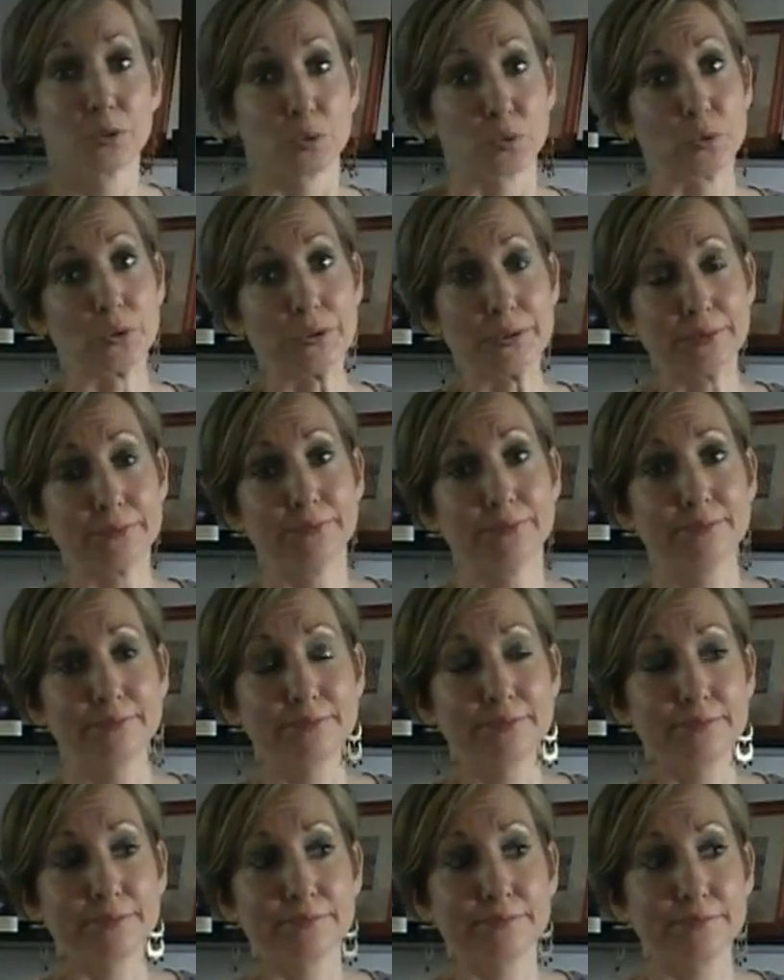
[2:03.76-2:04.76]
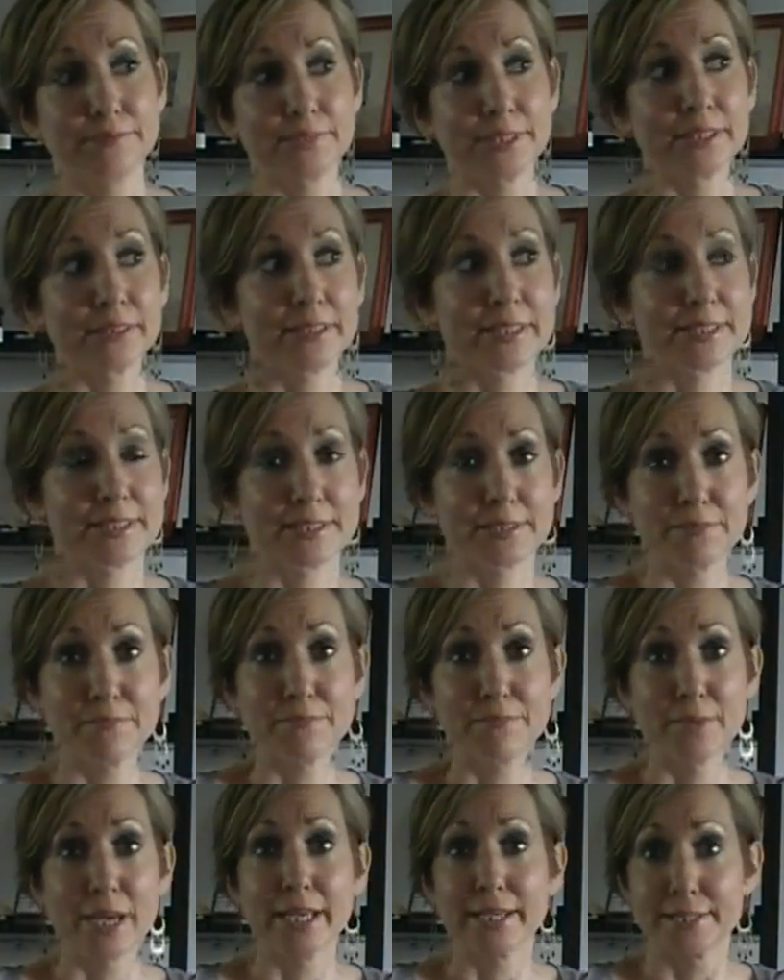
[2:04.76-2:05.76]
Or at least
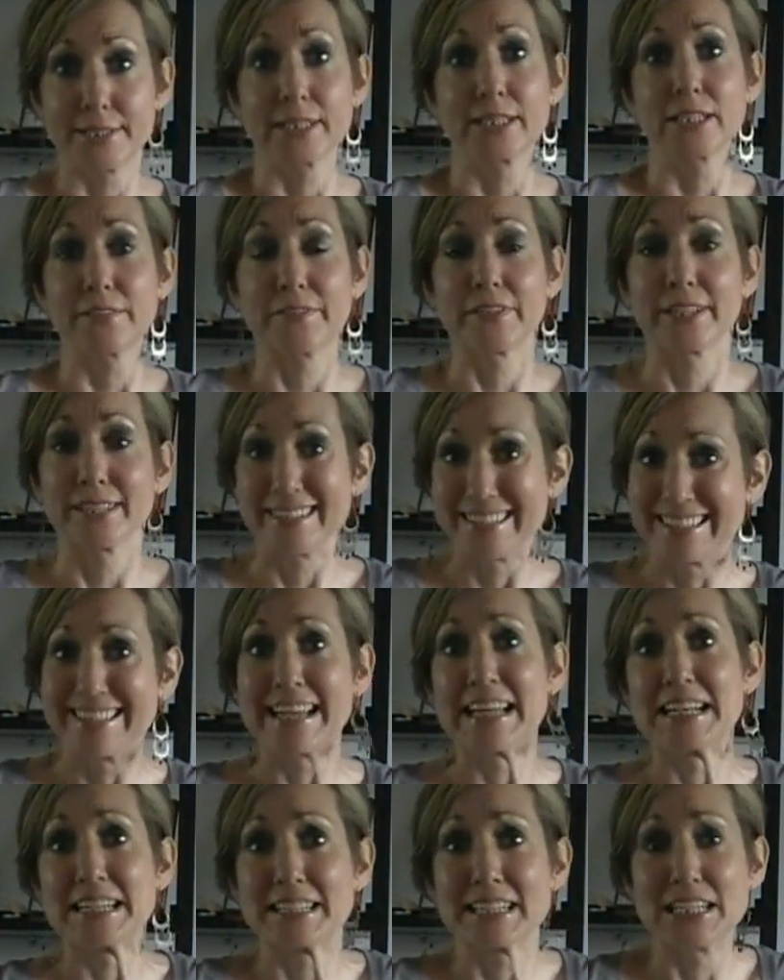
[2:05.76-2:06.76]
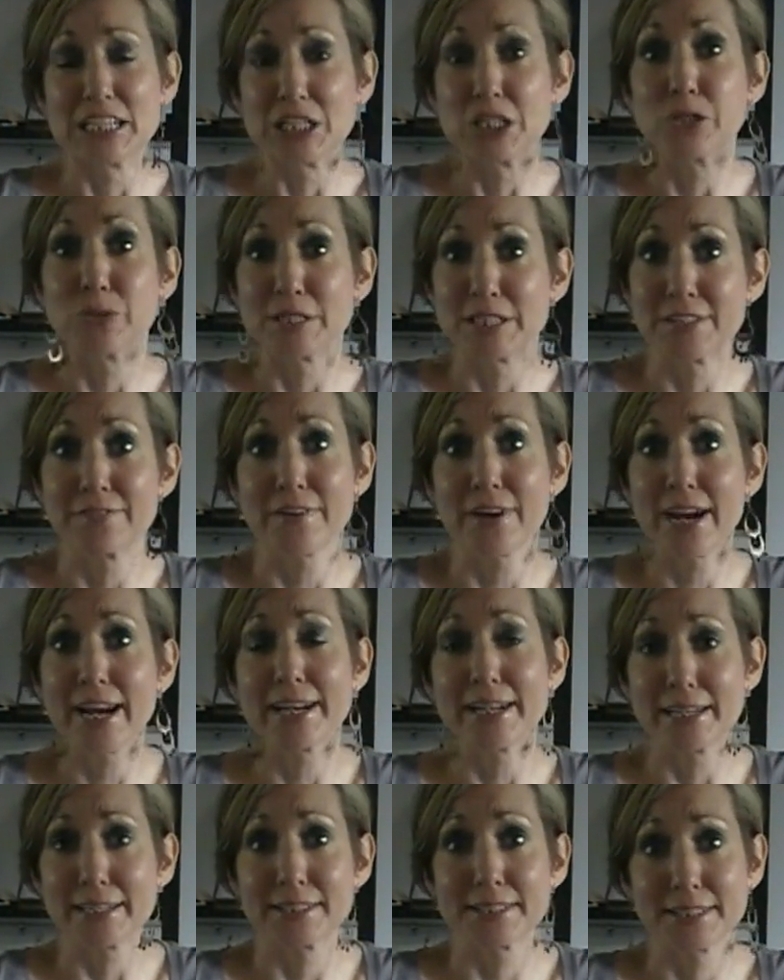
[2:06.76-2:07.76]
make a significant dent into its
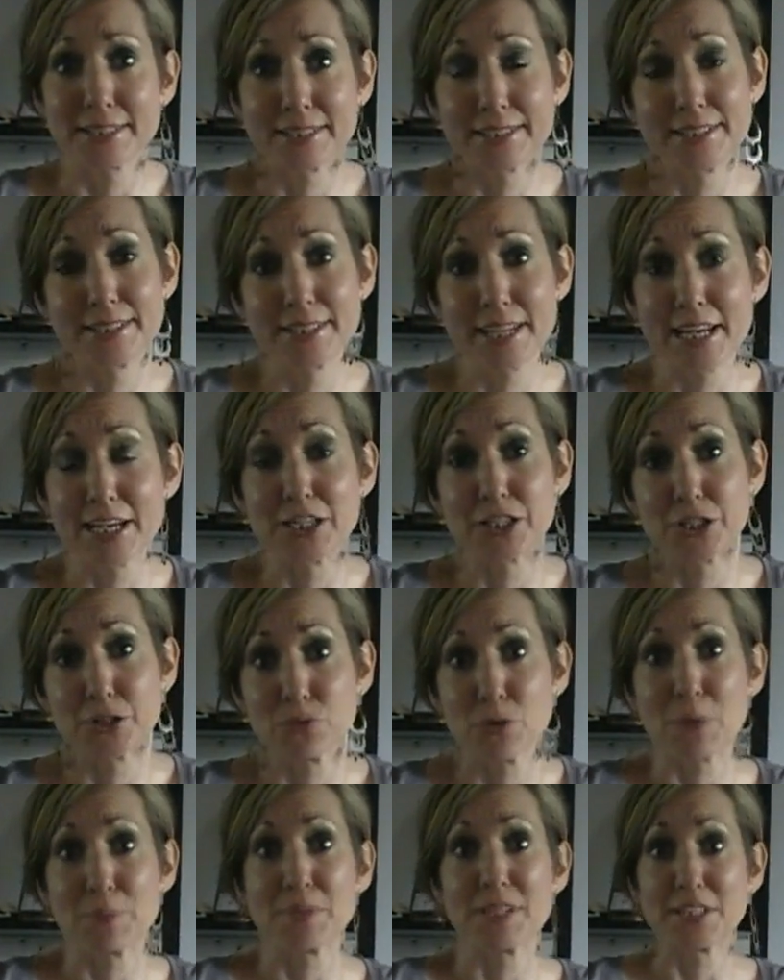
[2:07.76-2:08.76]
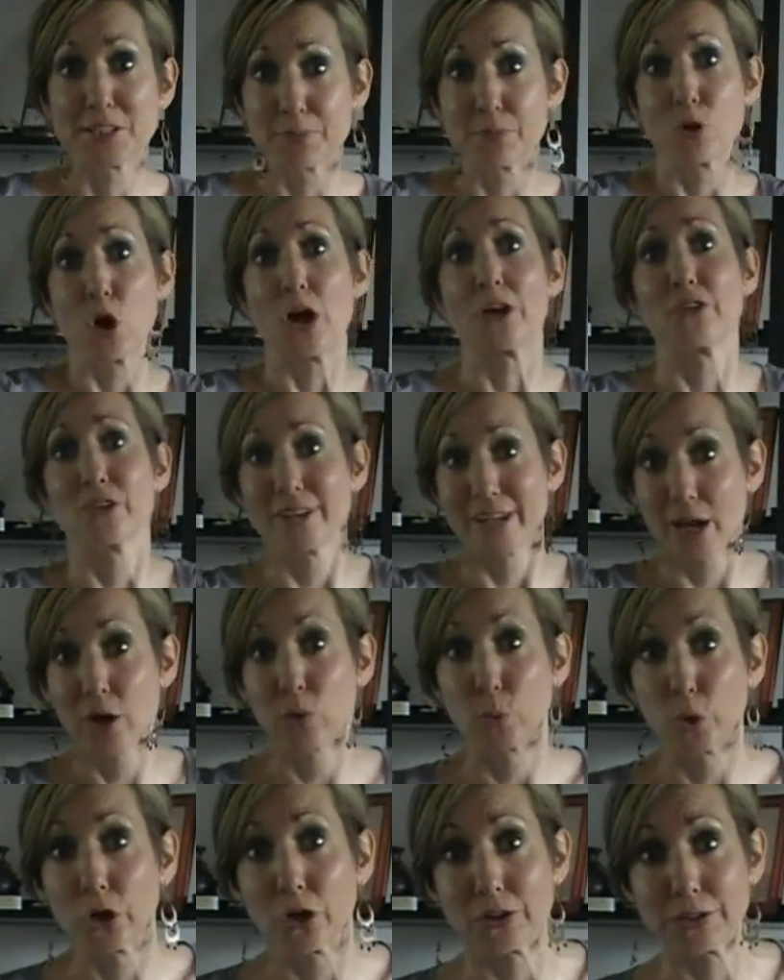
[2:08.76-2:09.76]
finances and disrupt its broader
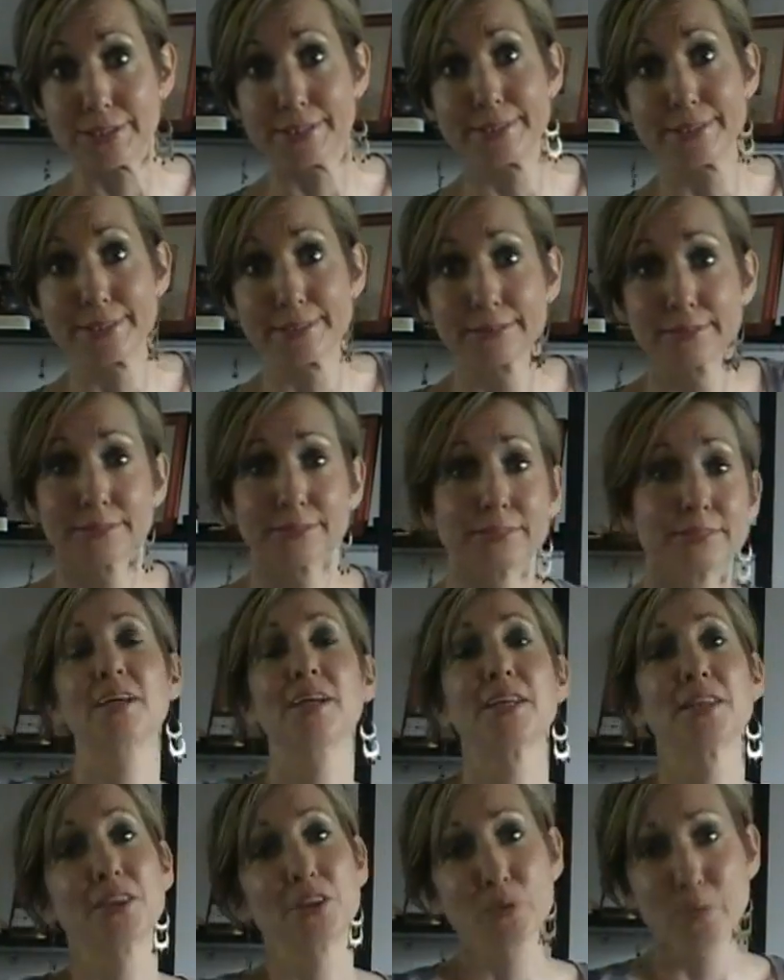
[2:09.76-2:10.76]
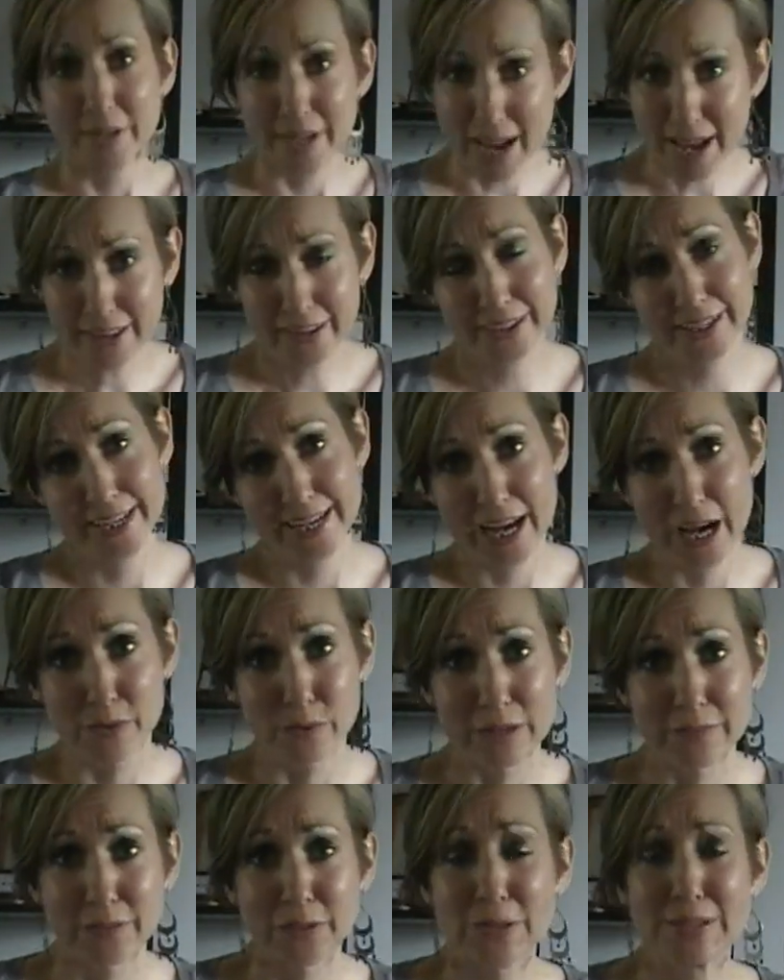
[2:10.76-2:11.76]
networks. The reality,
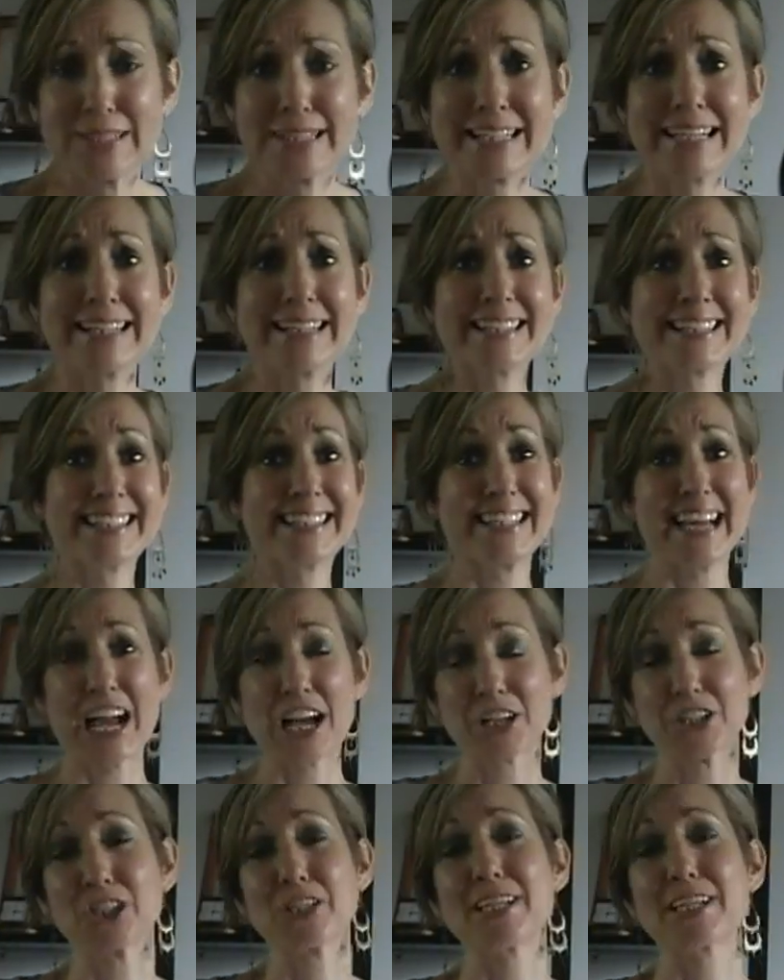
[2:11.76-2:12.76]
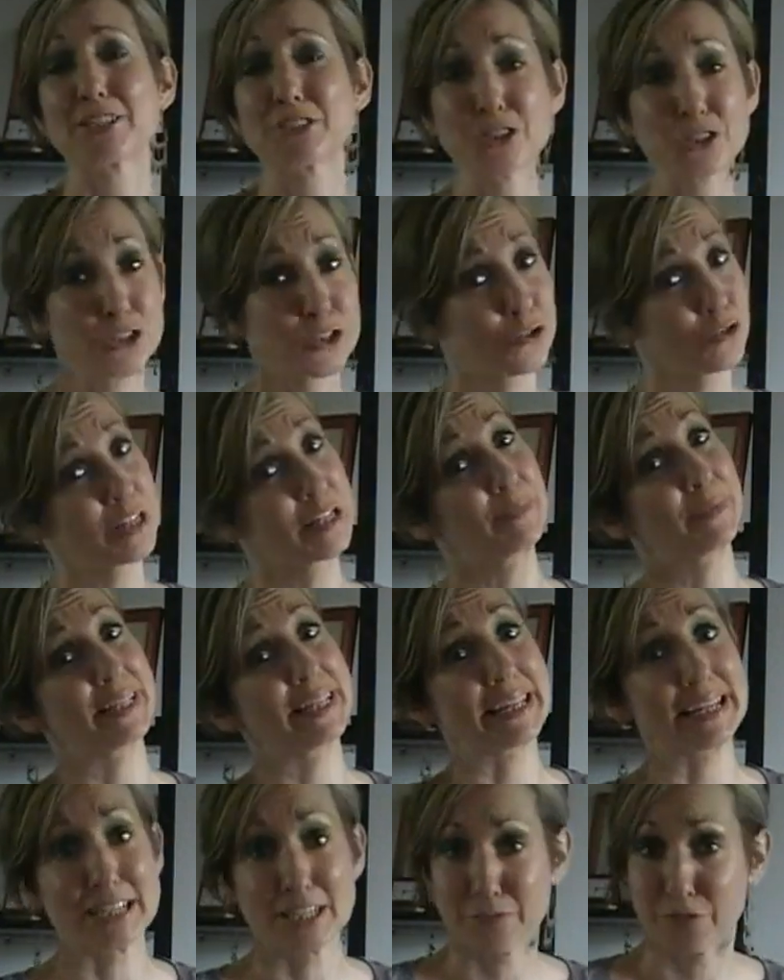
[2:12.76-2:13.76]
however, is that this is actually
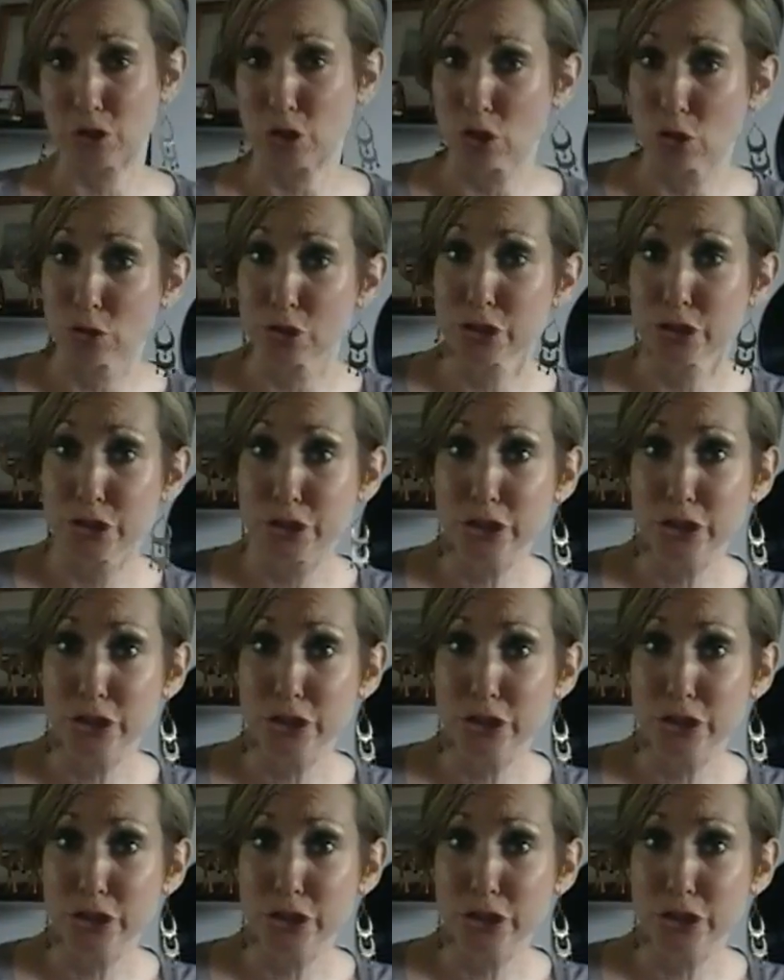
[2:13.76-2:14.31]
extremely difficult to